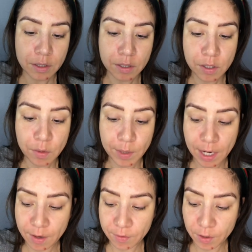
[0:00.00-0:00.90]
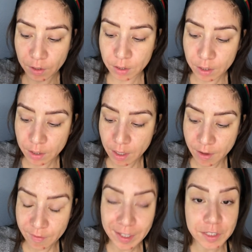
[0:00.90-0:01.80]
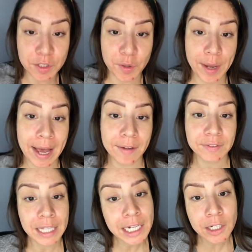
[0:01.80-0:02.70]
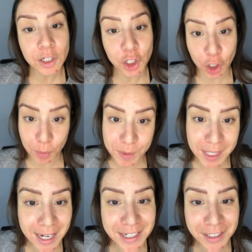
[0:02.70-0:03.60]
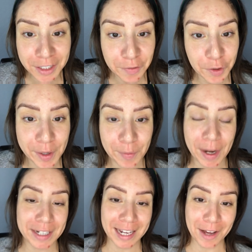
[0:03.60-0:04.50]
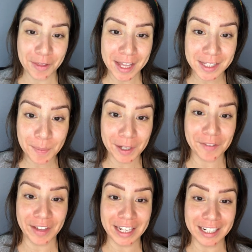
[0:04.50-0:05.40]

to whatever events you have, like curbside delivery right now. That's a big event